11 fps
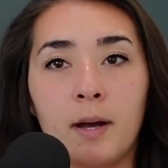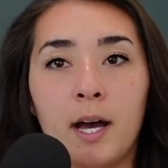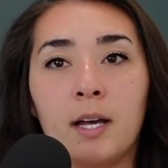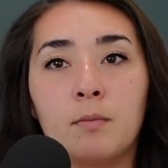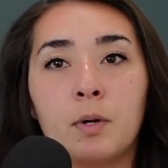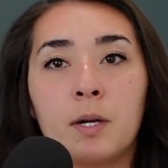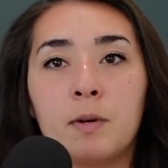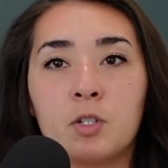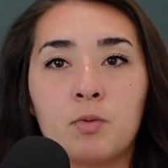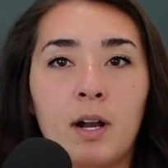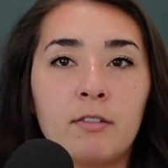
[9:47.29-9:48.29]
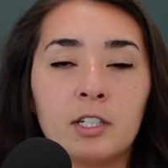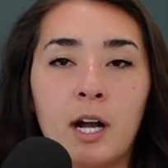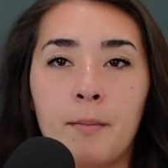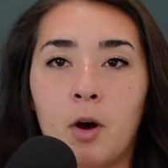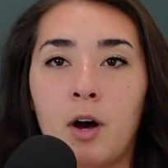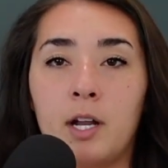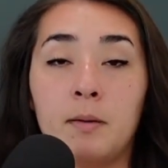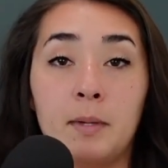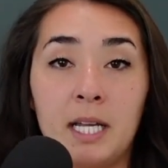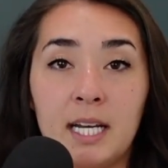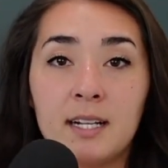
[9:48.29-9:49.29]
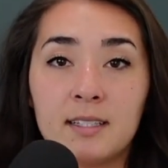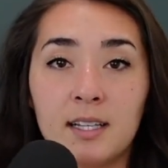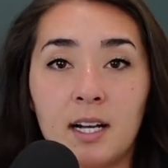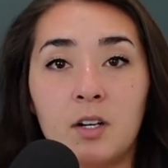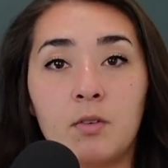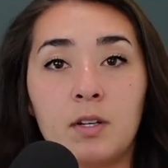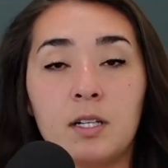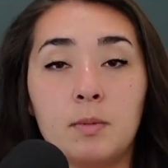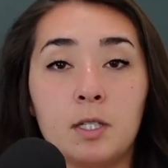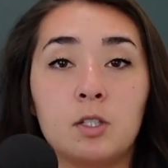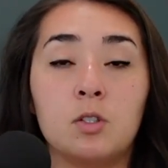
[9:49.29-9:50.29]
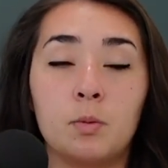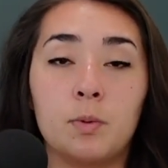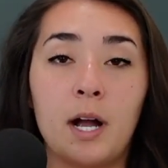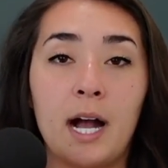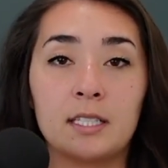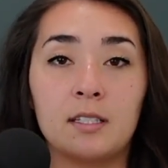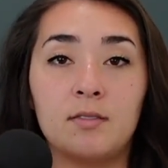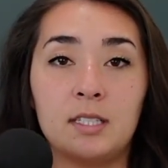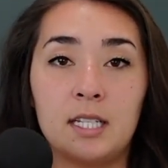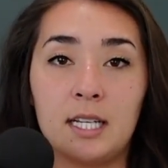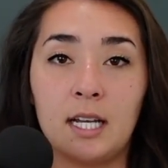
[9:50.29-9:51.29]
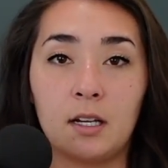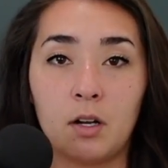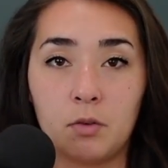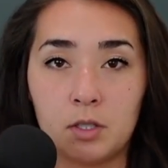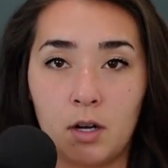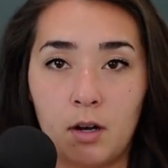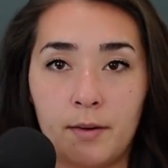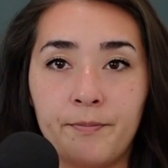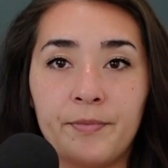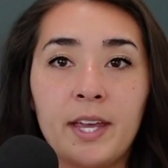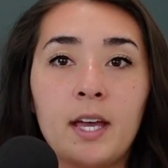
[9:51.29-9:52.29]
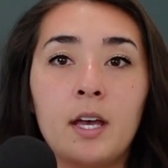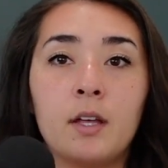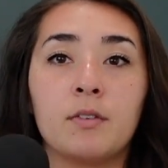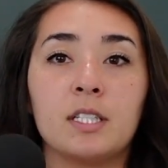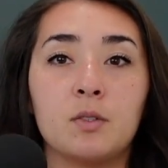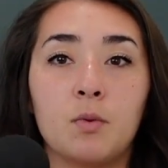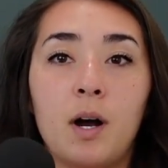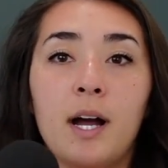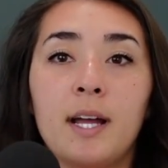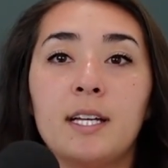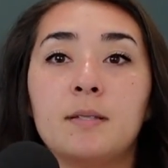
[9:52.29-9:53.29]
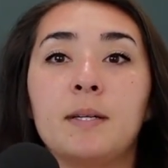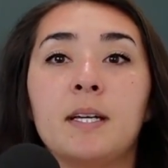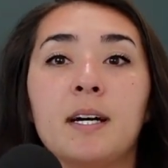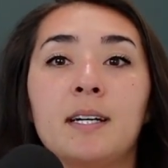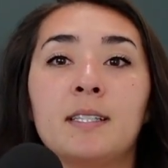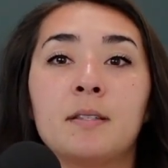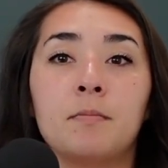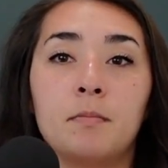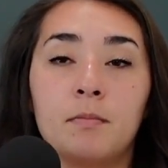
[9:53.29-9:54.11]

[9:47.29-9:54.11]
pad pretty much whenever I'm on meetings that I don't need to be super active in taking notes on. Reason why is because